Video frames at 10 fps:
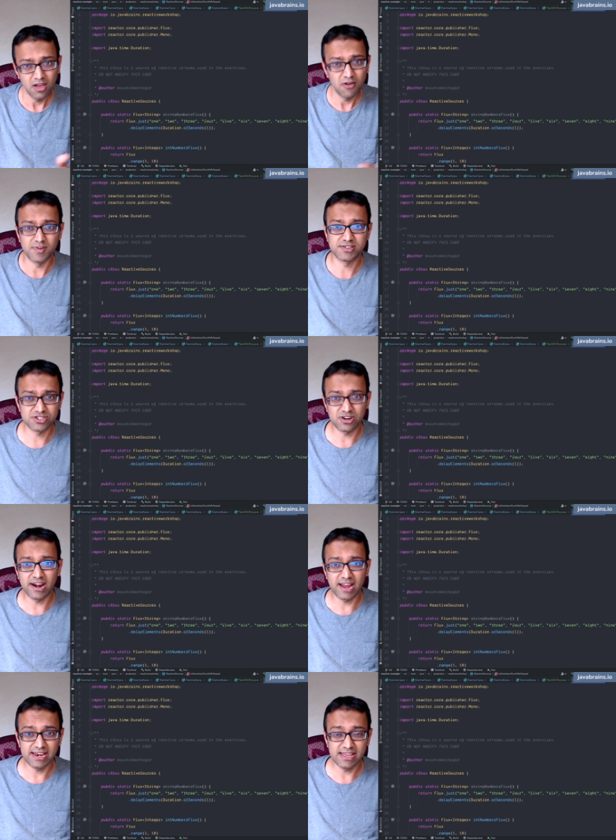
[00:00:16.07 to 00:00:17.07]
which is not
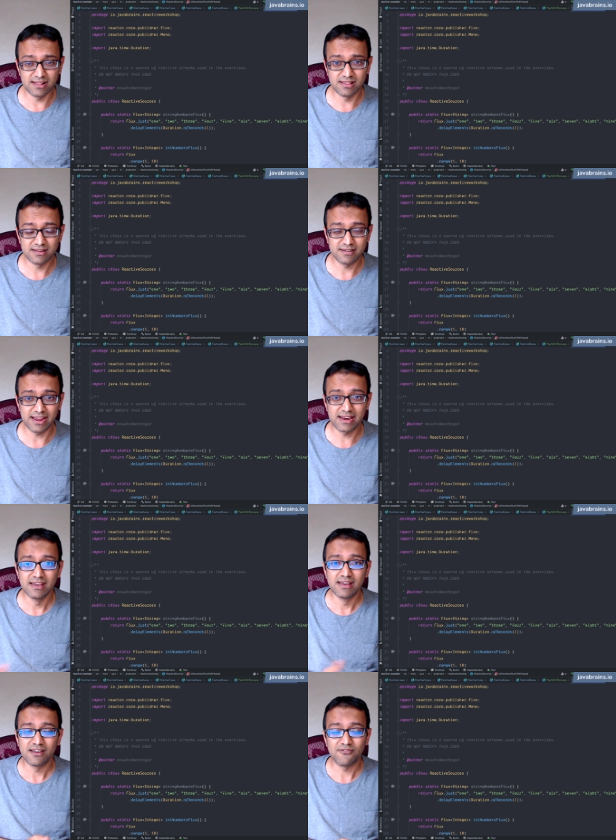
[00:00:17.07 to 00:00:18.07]
ideal, right?
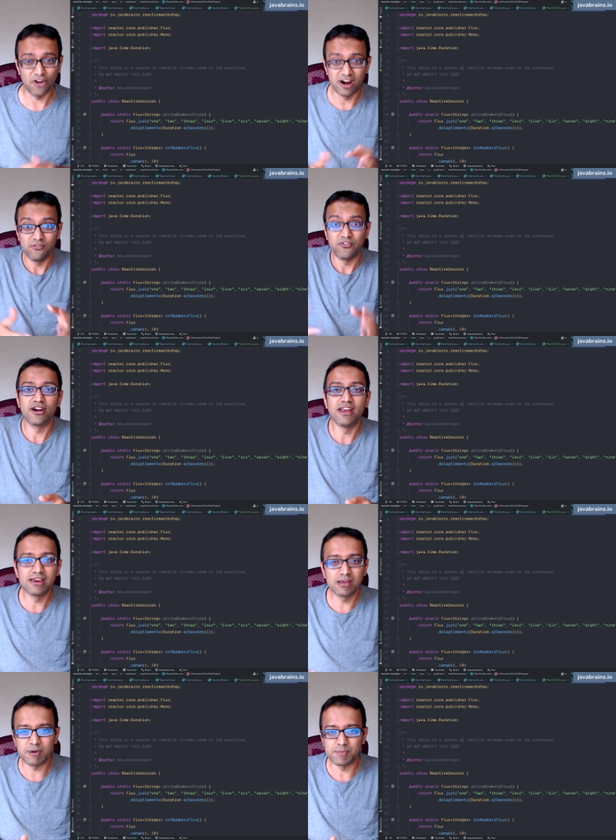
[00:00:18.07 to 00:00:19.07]
For, for
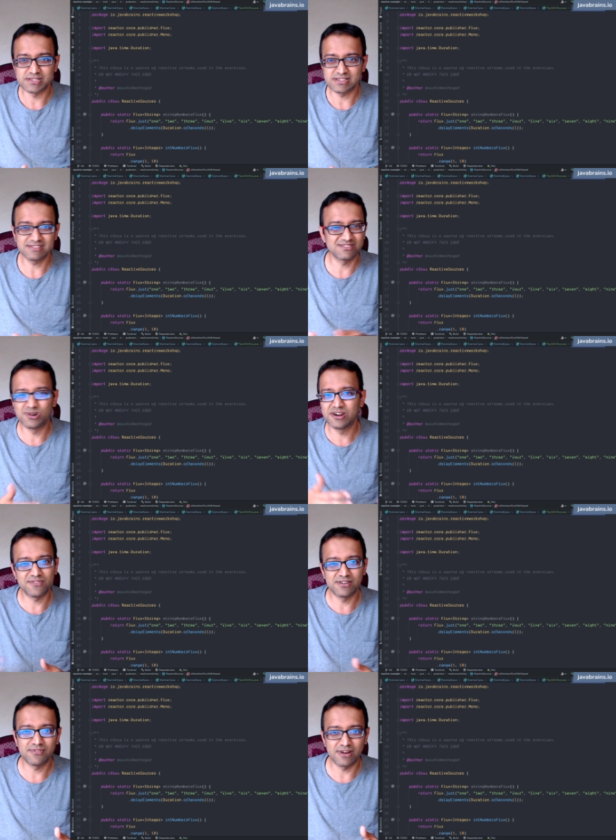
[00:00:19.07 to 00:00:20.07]
learning purposes, it's no
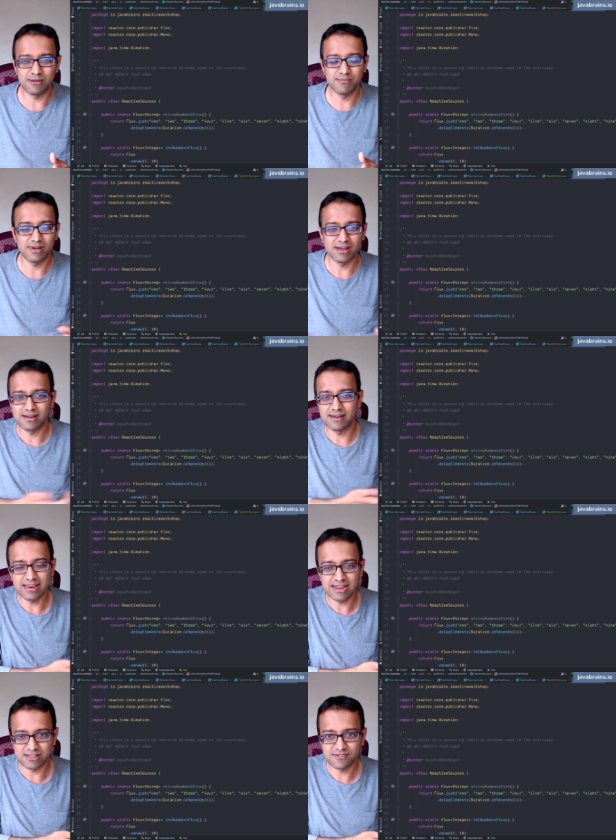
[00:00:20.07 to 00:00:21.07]
different from uh,
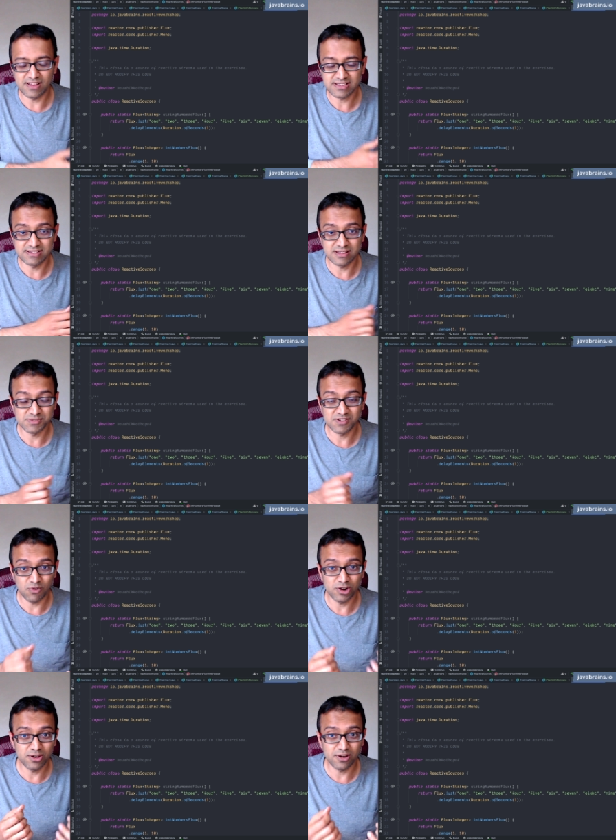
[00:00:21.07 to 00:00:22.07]
any other flux in terms of
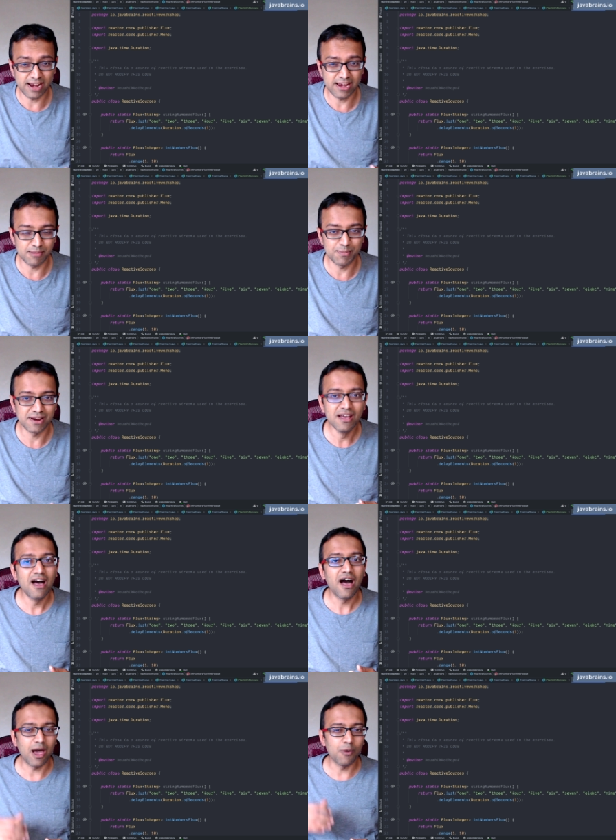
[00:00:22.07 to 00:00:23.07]
what you're writing. But
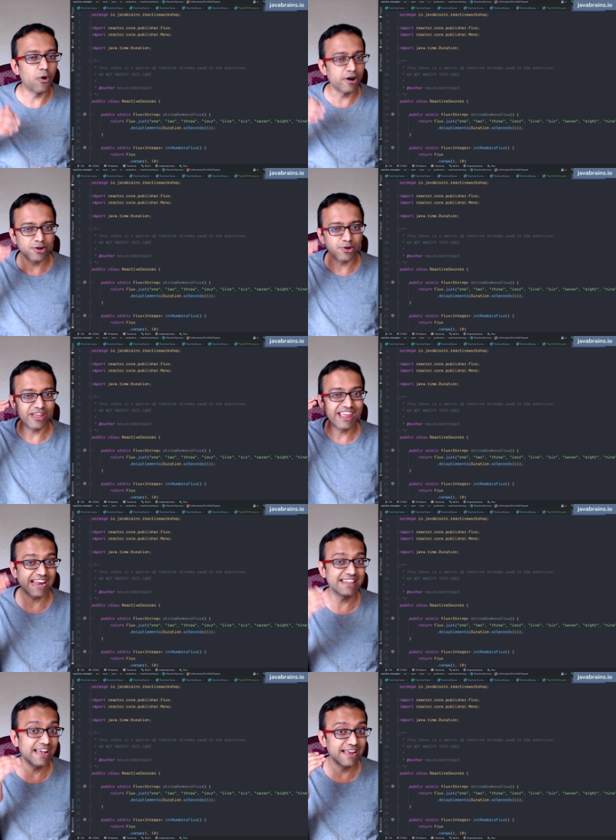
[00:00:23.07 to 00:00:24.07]
I want you to
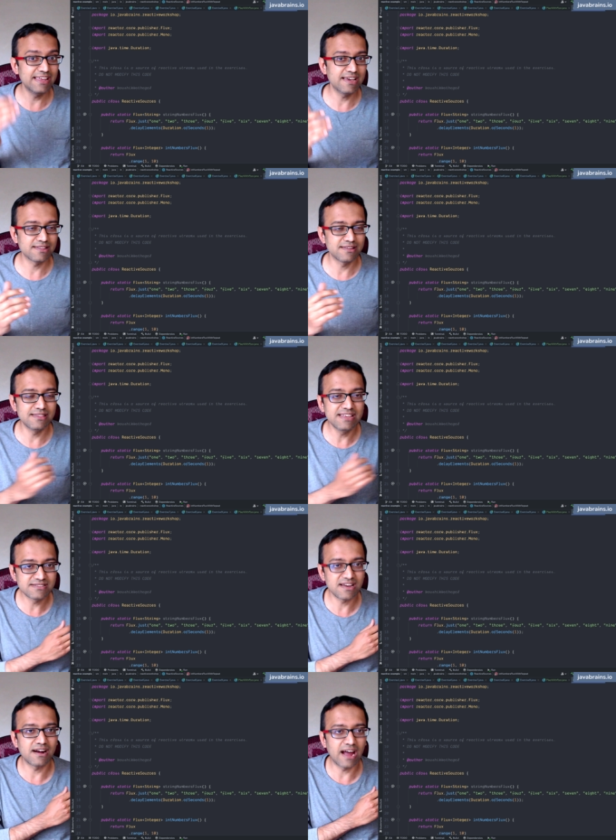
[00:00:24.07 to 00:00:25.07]
get the idea that these
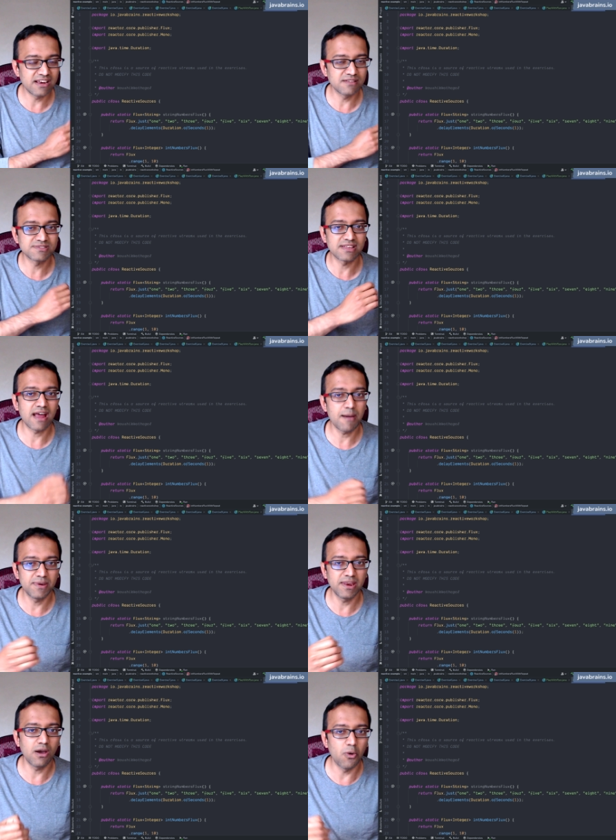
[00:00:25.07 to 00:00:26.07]
are items that are
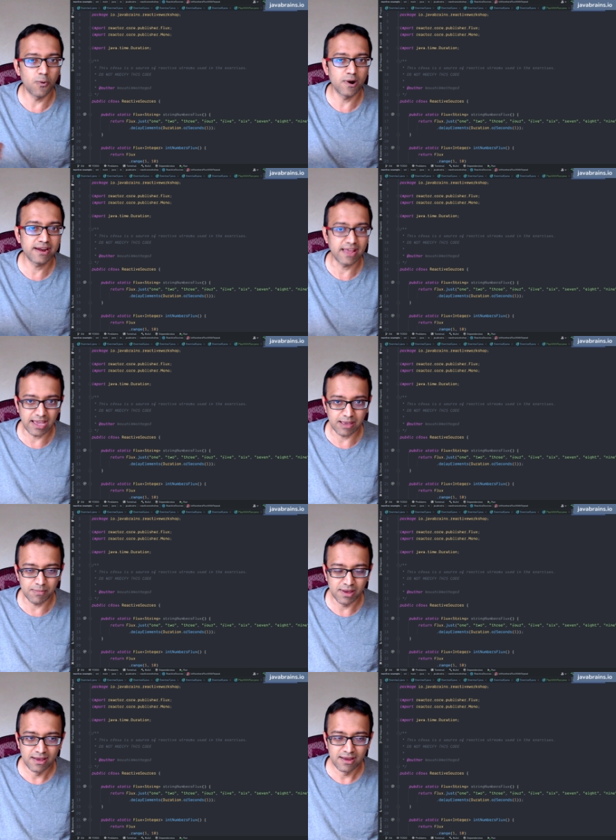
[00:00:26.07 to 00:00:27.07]
happening over time.
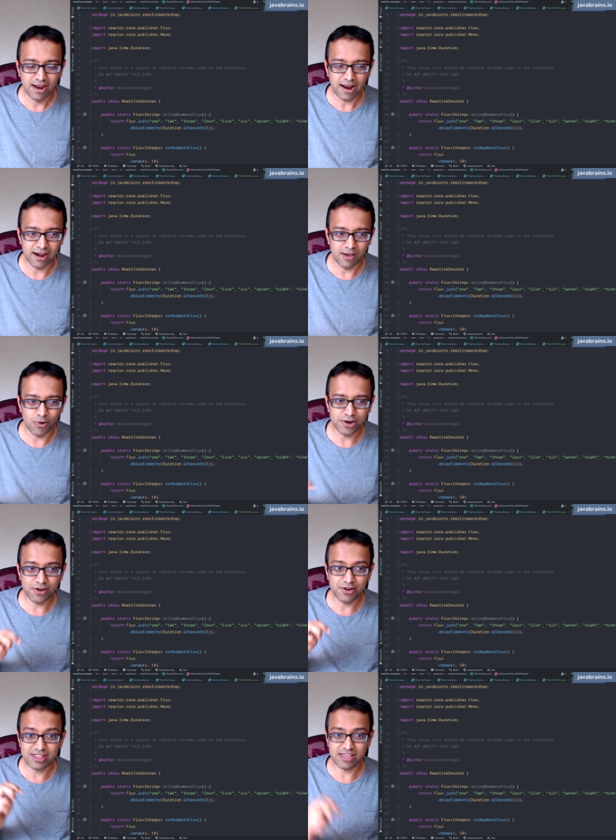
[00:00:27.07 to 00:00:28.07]
And I want you
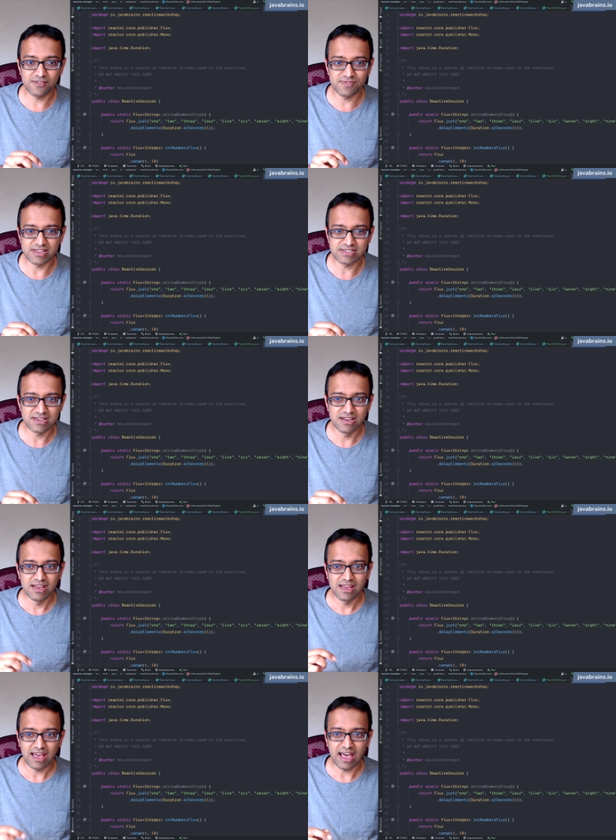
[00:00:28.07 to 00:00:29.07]
to think of this
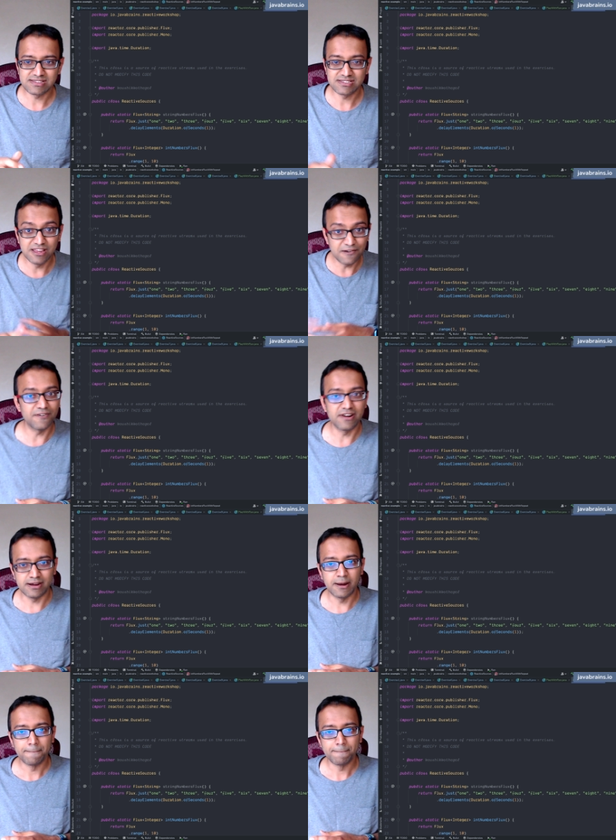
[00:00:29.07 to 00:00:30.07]
as different